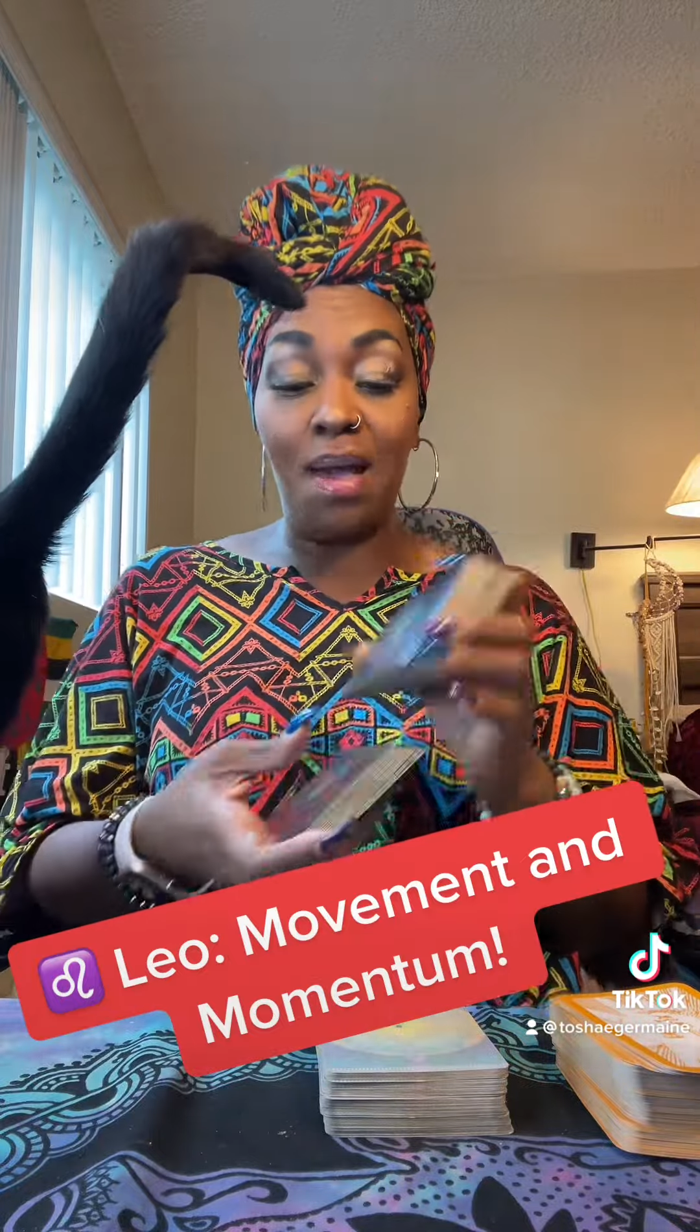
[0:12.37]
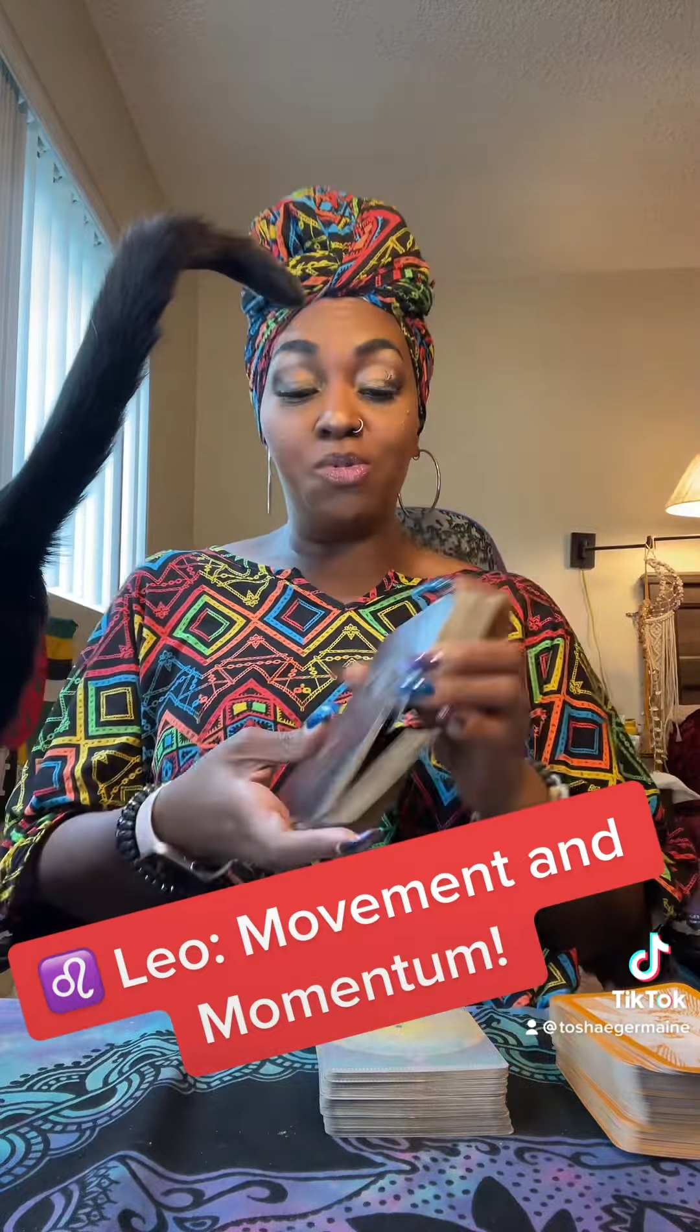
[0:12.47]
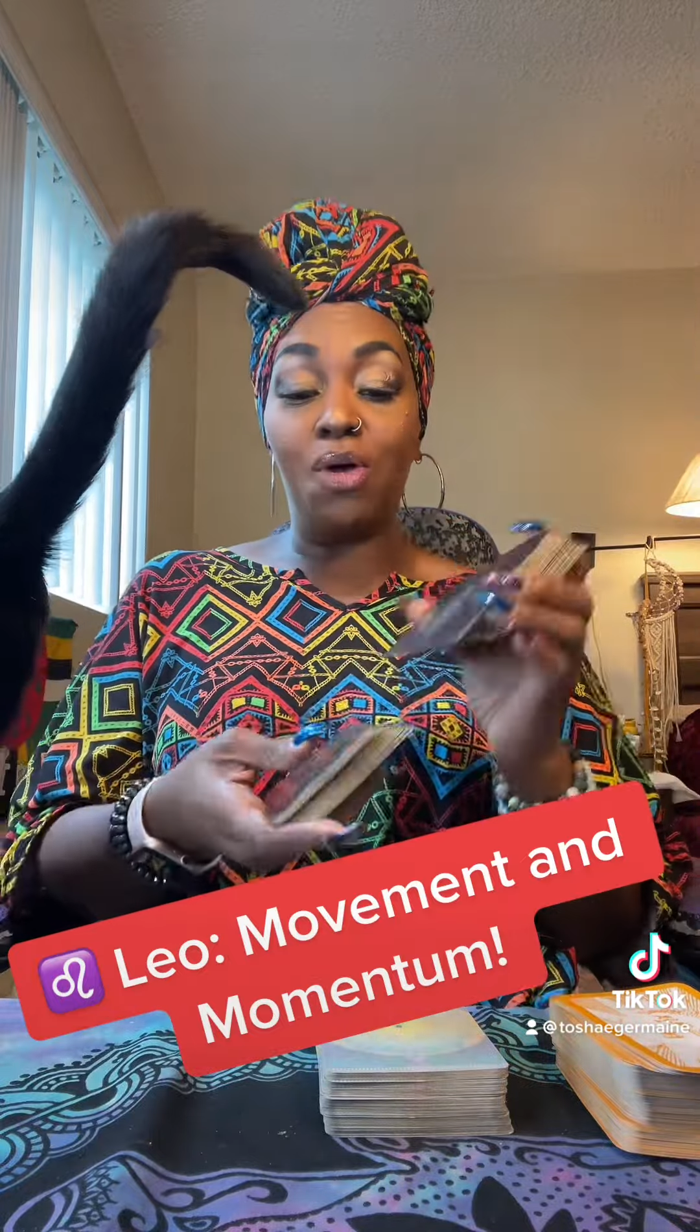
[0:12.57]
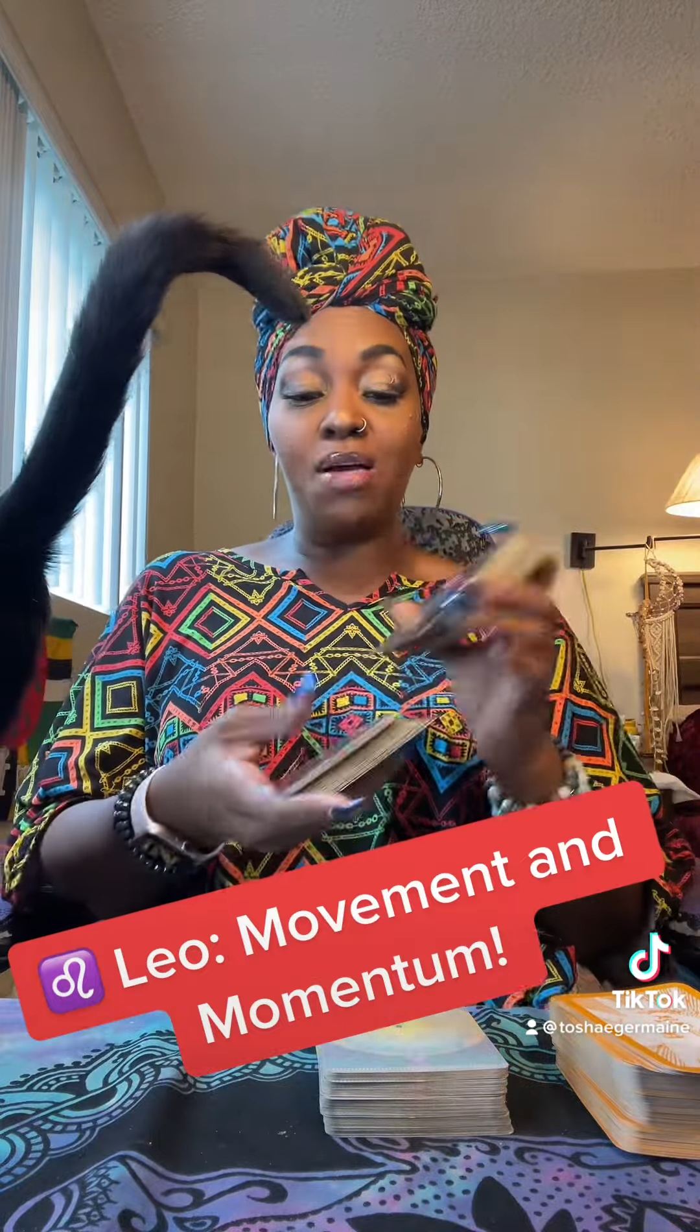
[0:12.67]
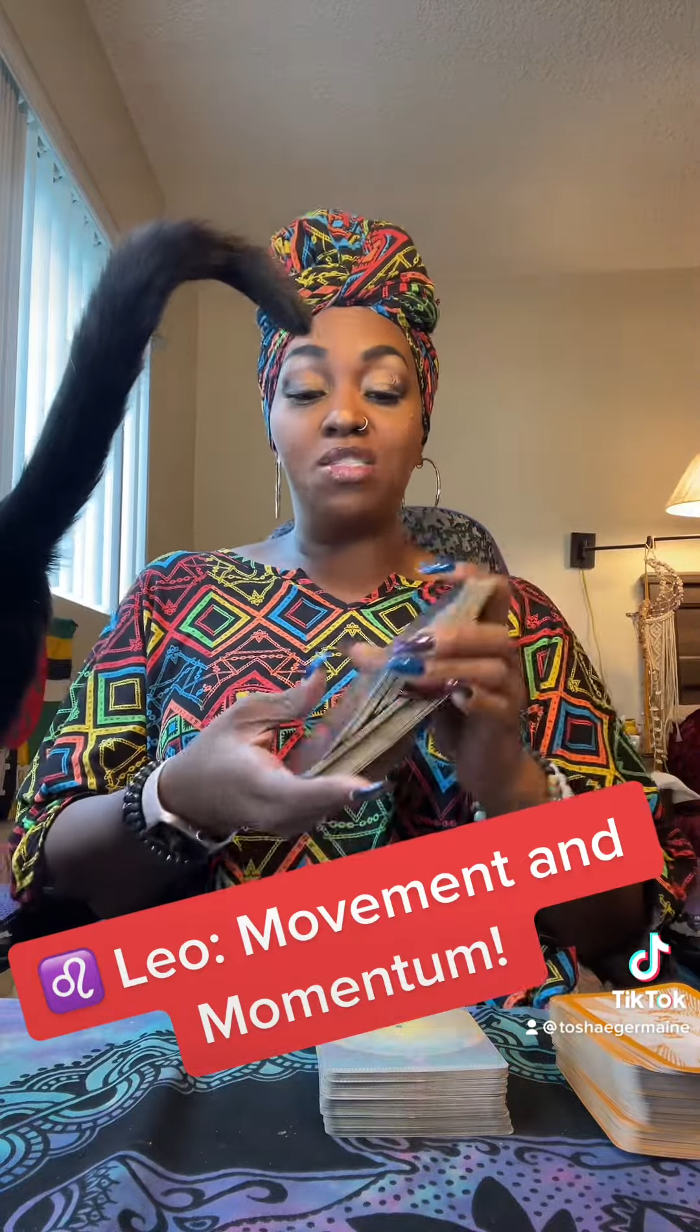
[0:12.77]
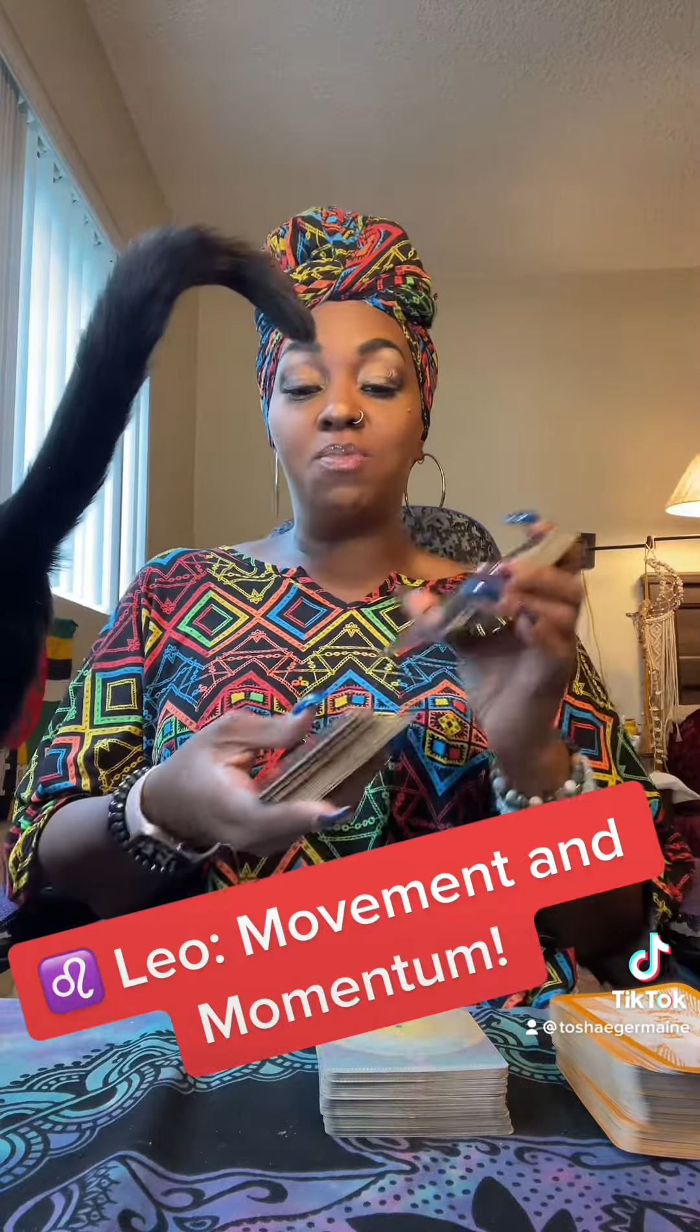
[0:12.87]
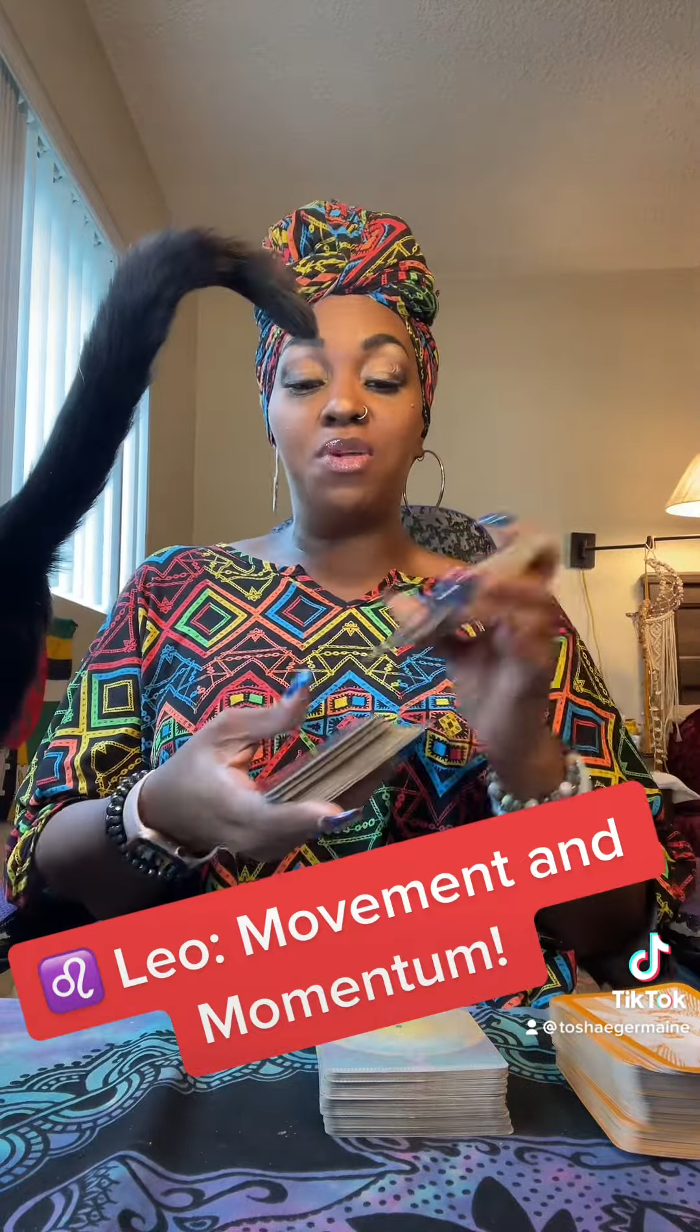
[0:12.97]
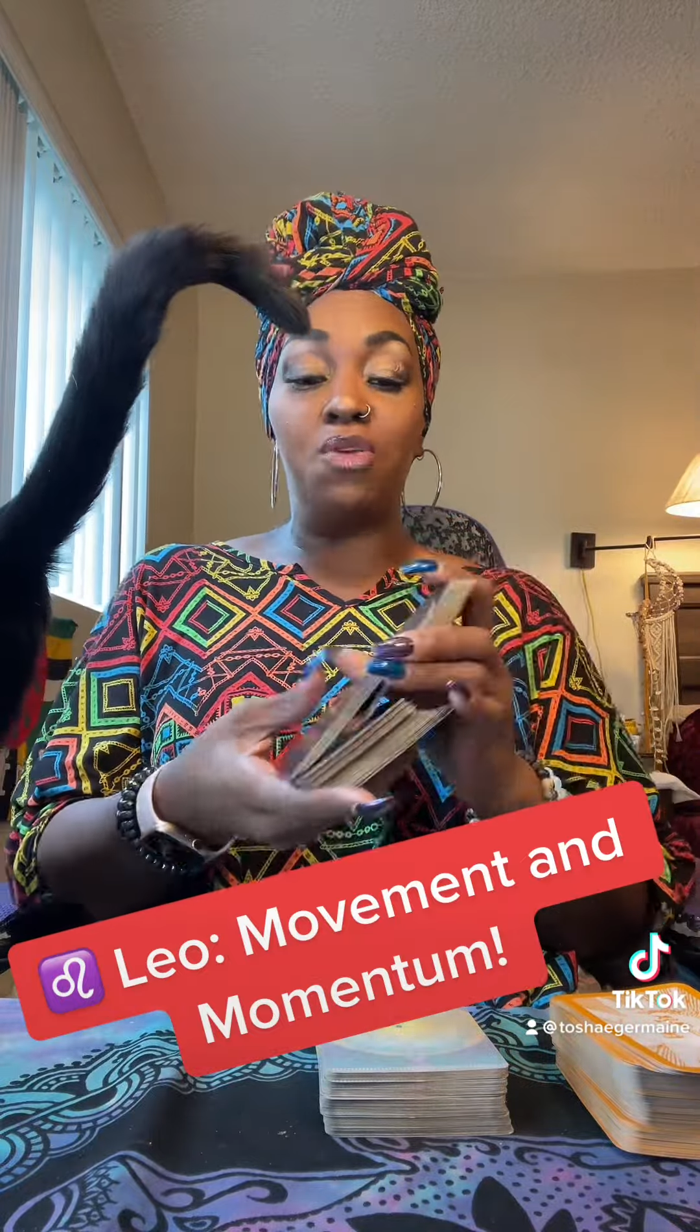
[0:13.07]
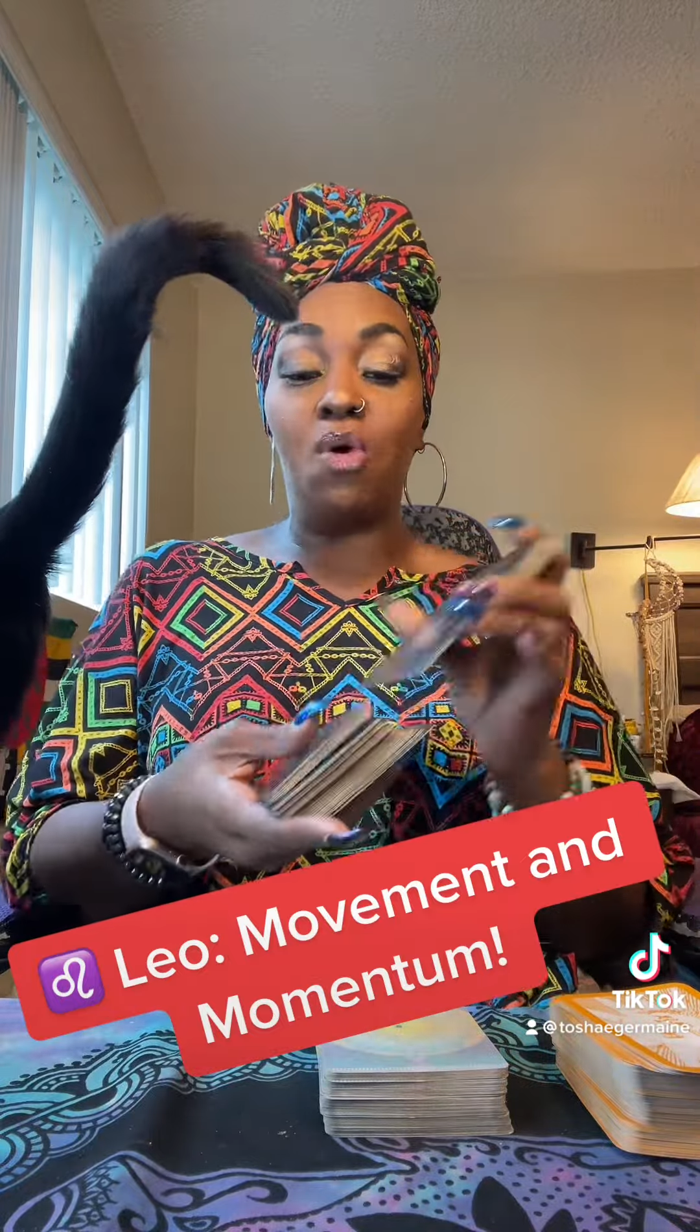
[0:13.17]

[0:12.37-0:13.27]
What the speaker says: I'm trying something new.